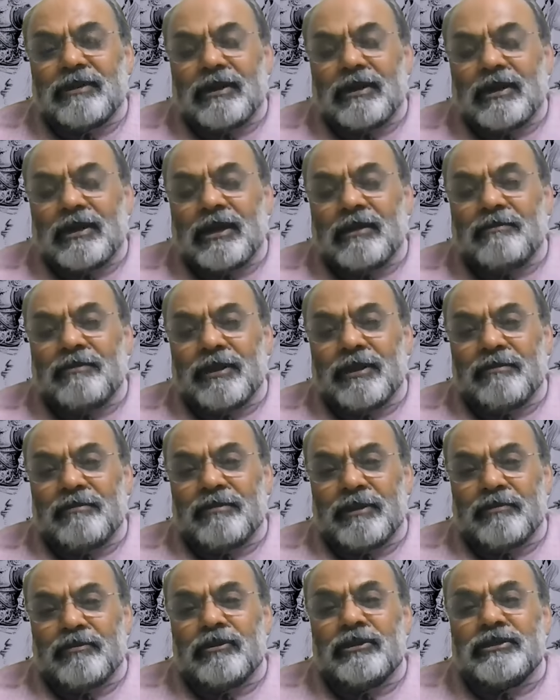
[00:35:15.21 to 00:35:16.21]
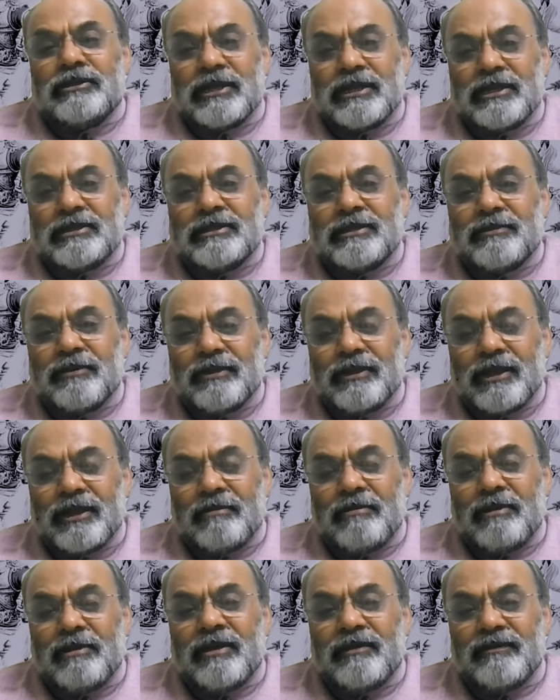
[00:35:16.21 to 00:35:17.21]
helping people change the, their
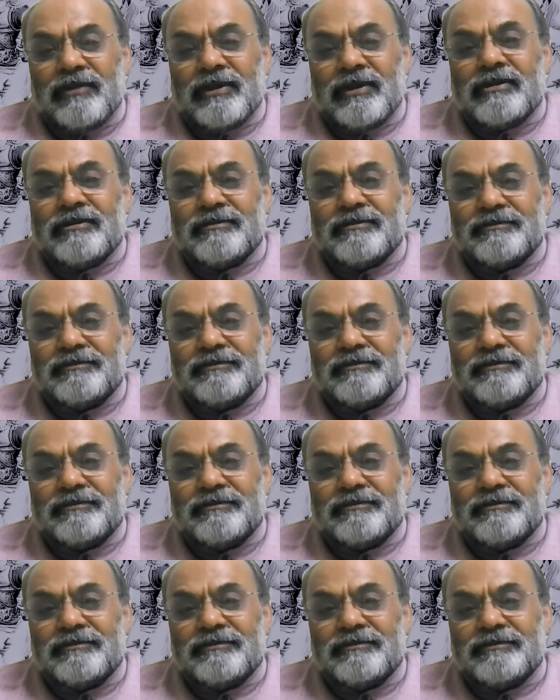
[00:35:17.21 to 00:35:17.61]
behavior